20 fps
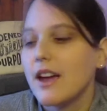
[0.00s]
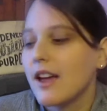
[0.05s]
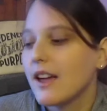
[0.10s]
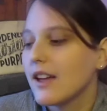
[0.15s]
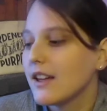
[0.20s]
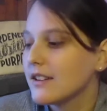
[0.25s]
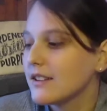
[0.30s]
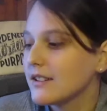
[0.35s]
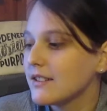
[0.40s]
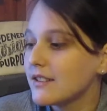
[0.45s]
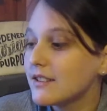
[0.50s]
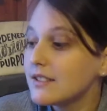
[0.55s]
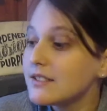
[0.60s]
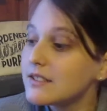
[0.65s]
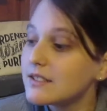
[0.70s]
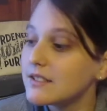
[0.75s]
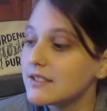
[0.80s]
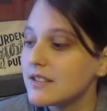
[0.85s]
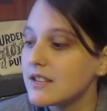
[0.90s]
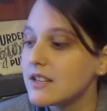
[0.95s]
And this
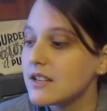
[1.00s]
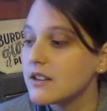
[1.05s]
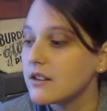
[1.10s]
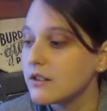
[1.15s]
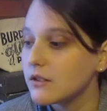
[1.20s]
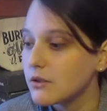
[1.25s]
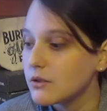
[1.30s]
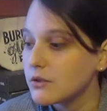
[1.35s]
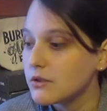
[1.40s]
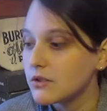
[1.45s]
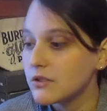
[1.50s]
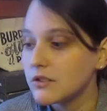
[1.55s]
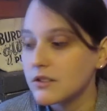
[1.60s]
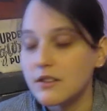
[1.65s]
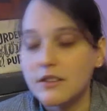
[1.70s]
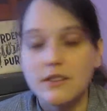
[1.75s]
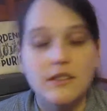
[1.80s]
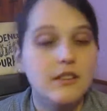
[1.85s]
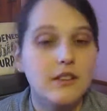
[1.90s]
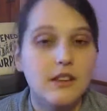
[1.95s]
is the conclusion to
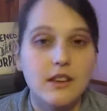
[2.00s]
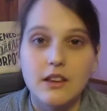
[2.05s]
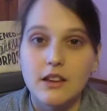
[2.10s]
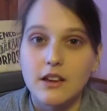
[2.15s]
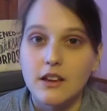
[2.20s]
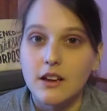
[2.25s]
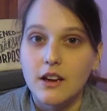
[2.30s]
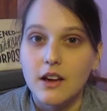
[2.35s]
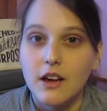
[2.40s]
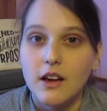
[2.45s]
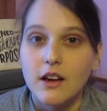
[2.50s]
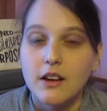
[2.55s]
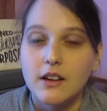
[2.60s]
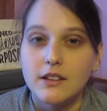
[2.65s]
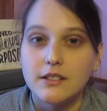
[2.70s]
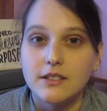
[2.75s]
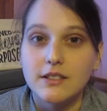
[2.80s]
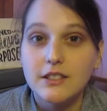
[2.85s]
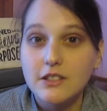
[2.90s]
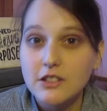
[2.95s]
the
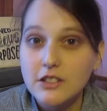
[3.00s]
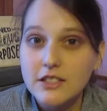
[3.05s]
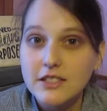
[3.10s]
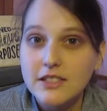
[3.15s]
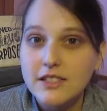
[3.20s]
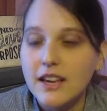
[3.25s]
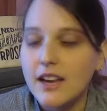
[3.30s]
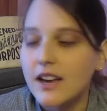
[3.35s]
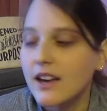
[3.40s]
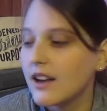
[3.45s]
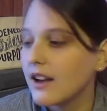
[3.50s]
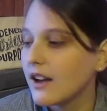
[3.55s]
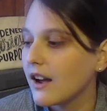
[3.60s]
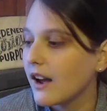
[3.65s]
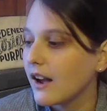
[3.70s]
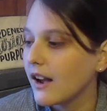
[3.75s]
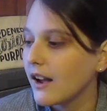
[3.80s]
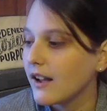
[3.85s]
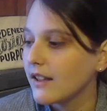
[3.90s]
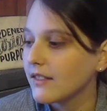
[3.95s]
series
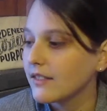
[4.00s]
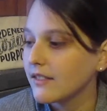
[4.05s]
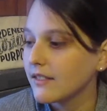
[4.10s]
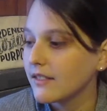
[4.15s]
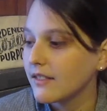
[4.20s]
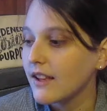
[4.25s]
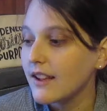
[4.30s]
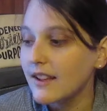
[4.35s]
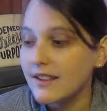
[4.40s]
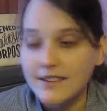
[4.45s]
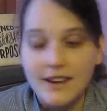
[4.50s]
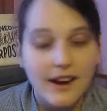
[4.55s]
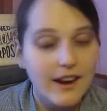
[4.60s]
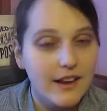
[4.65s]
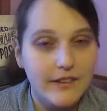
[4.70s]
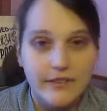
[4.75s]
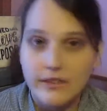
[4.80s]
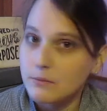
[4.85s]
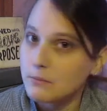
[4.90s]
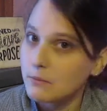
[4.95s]
I, like I said, I
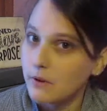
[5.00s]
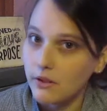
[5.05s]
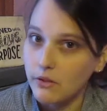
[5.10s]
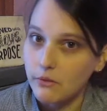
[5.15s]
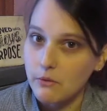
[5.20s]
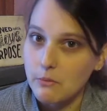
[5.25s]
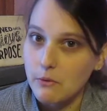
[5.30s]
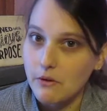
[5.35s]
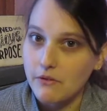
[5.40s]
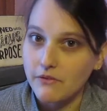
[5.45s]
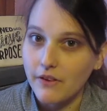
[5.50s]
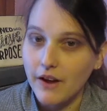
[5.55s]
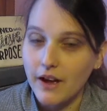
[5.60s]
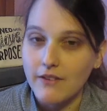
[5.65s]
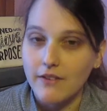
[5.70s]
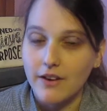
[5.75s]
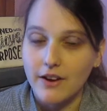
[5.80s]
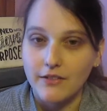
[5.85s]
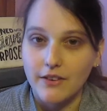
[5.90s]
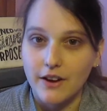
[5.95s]
gave this book 3.5
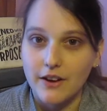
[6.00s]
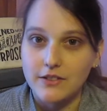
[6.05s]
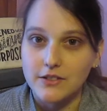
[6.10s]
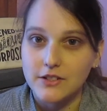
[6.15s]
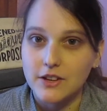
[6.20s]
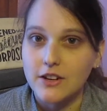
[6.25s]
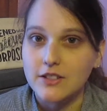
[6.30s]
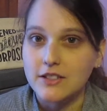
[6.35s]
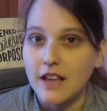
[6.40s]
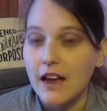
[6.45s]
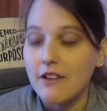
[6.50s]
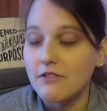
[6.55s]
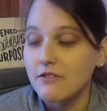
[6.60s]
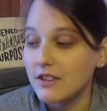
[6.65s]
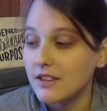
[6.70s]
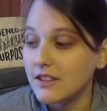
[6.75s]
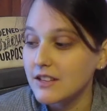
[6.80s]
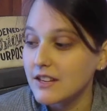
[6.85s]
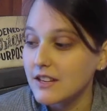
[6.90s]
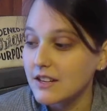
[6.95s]
out of 5 stars. I
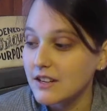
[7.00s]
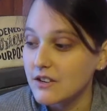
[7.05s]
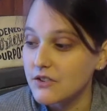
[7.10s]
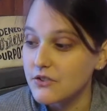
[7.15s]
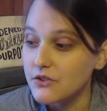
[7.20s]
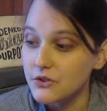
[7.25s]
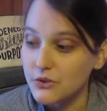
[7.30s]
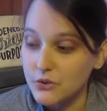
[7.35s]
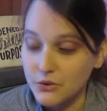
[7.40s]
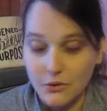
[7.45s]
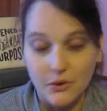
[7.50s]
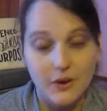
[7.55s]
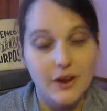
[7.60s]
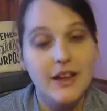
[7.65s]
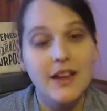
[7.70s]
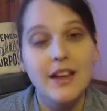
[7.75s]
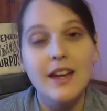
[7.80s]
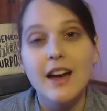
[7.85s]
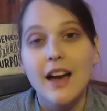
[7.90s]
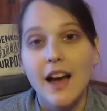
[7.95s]
really did
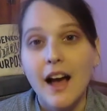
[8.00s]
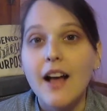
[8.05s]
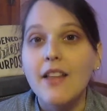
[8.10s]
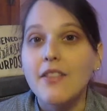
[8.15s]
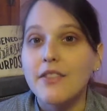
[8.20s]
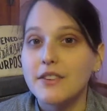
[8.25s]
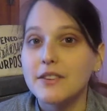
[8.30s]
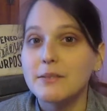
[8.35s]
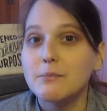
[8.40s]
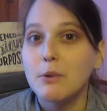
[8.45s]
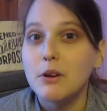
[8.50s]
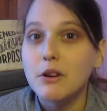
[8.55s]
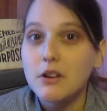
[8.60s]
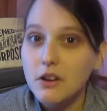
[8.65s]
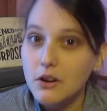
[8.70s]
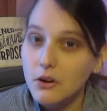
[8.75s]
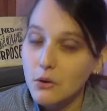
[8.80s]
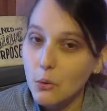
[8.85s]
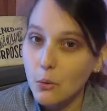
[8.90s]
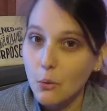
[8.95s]
enjoy this
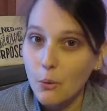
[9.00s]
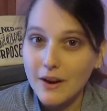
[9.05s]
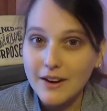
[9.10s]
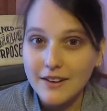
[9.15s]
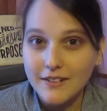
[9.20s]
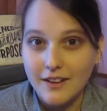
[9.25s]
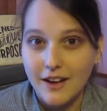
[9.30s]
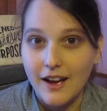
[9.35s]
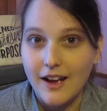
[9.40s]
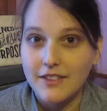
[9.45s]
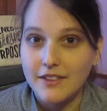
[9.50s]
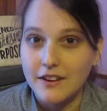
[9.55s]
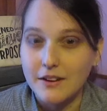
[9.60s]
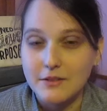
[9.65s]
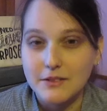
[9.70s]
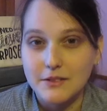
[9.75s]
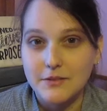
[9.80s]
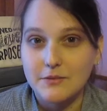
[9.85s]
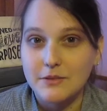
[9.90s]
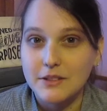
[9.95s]
book quite a lot. I thought it
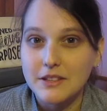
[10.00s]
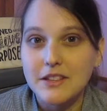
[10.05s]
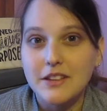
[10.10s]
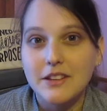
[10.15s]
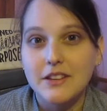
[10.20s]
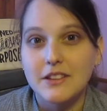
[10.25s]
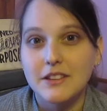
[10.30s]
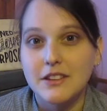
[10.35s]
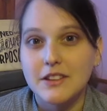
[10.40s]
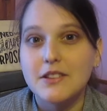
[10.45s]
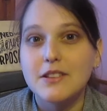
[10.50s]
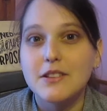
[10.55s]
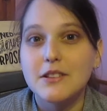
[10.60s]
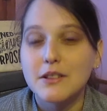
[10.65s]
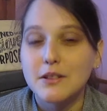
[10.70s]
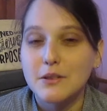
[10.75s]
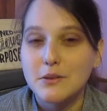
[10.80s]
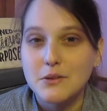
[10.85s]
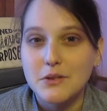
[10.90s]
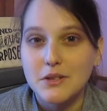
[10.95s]
was a really good
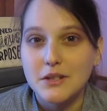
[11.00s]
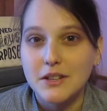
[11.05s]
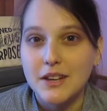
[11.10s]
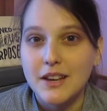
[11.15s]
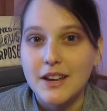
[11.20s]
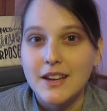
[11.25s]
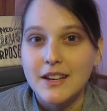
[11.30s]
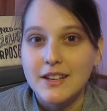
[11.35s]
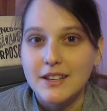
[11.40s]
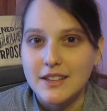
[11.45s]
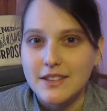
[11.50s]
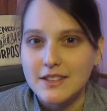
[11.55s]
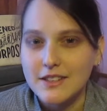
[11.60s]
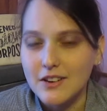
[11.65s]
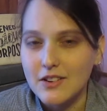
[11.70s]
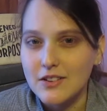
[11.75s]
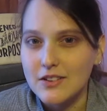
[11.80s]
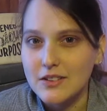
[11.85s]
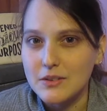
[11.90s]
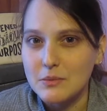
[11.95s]
conclusion to the
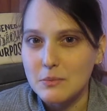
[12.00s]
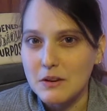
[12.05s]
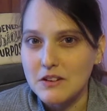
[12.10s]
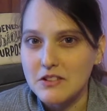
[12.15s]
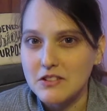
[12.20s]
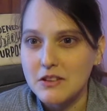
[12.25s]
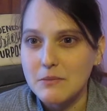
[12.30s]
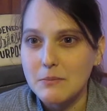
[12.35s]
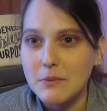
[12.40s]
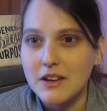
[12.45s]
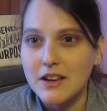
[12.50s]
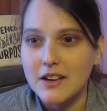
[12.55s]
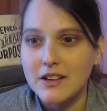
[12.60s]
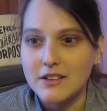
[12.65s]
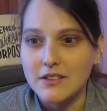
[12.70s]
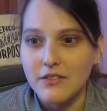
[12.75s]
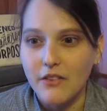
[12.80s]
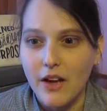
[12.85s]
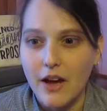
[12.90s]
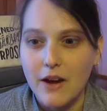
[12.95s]
series, especially
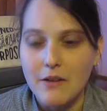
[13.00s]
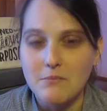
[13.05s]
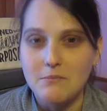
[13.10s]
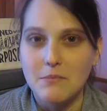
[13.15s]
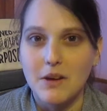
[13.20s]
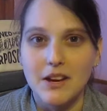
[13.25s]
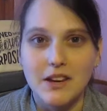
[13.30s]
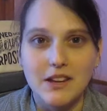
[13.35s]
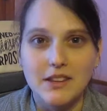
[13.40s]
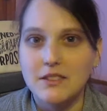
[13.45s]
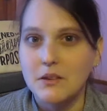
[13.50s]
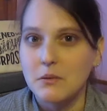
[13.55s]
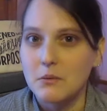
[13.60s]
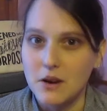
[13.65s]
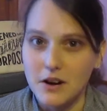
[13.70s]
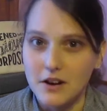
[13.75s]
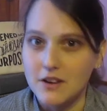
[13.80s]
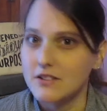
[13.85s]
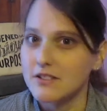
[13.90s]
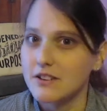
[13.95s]
because of how muddied the
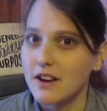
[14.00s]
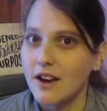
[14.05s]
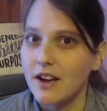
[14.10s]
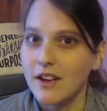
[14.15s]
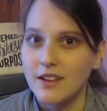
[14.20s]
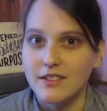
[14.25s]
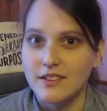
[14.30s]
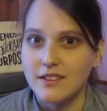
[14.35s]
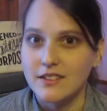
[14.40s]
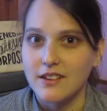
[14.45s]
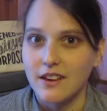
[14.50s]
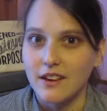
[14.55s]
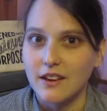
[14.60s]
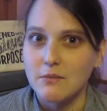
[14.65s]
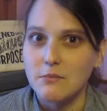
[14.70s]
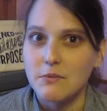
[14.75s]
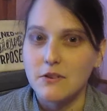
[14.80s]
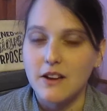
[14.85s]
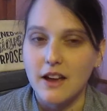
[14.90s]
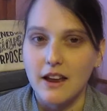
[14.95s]
waters got in the
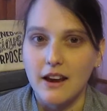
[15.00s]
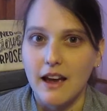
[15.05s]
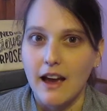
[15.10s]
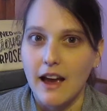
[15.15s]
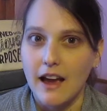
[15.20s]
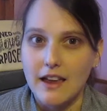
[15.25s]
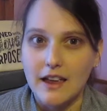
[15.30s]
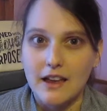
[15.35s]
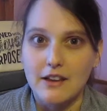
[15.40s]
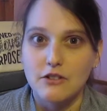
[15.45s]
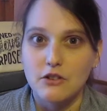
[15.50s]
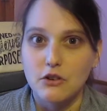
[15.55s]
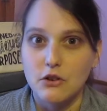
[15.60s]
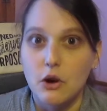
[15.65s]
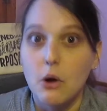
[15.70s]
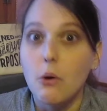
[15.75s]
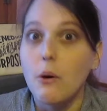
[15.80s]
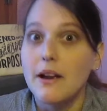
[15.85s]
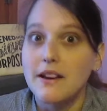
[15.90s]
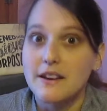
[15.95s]
second book, and I had
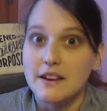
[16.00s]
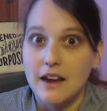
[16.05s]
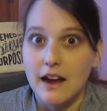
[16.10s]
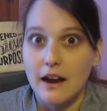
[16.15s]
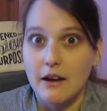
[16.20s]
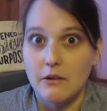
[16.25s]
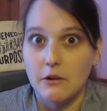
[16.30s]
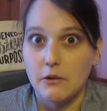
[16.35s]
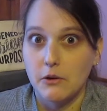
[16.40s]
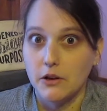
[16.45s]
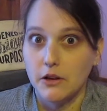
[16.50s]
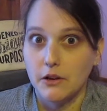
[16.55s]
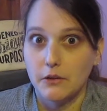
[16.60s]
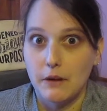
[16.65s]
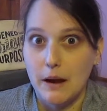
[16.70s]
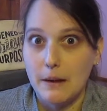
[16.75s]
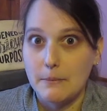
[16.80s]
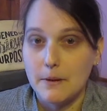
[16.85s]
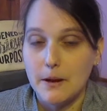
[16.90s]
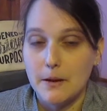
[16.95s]
no idea how we were going to
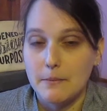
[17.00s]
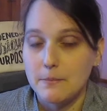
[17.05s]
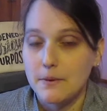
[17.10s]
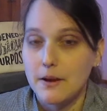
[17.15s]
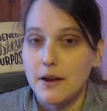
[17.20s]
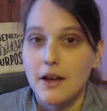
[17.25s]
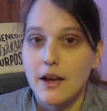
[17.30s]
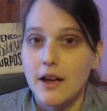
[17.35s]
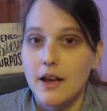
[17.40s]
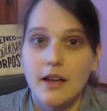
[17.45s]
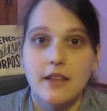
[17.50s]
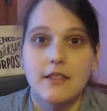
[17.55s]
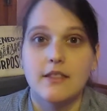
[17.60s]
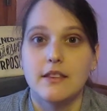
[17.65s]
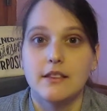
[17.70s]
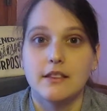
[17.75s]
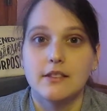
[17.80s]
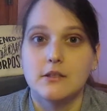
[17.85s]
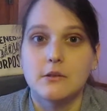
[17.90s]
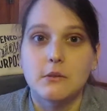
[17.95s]
wrap up
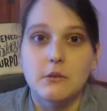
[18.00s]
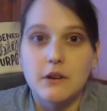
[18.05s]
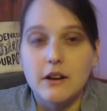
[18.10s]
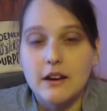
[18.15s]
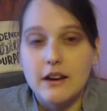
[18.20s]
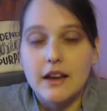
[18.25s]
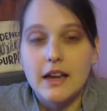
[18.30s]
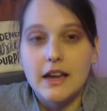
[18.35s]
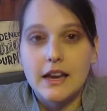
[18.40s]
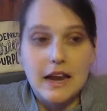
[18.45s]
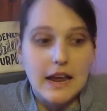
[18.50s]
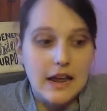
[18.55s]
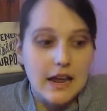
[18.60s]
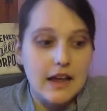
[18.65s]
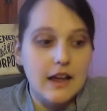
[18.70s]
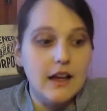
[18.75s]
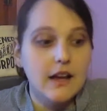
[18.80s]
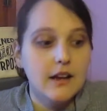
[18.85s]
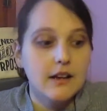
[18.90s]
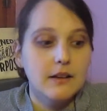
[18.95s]
this story in
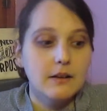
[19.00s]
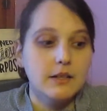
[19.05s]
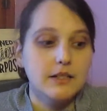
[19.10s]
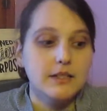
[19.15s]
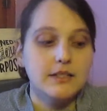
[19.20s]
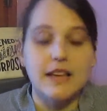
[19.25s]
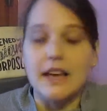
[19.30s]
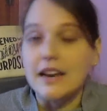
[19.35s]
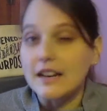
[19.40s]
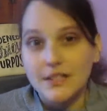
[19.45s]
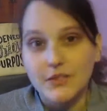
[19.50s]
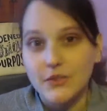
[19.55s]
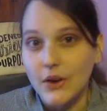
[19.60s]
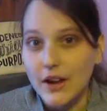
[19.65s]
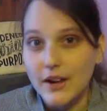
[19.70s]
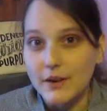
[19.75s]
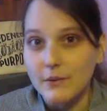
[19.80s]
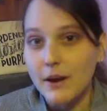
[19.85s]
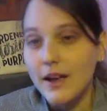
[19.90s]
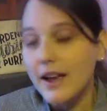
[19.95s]
a
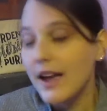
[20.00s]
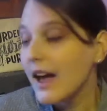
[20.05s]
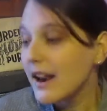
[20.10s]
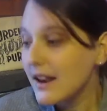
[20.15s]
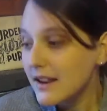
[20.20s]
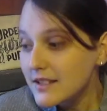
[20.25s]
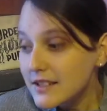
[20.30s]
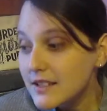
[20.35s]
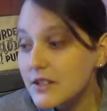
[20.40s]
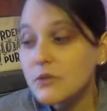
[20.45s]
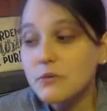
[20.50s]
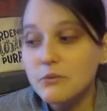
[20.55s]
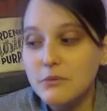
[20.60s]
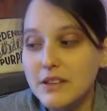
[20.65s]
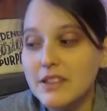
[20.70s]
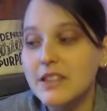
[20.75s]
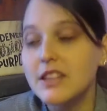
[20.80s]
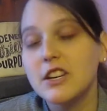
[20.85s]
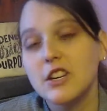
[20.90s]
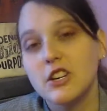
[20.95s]
satisfying way, and it did a
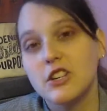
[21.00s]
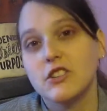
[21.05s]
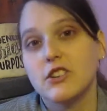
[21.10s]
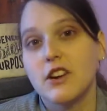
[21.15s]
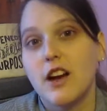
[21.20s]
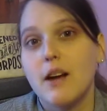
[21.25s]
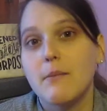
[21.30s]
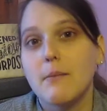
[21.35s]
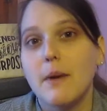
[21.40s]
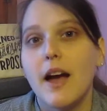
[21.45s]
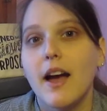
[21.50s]
really good job.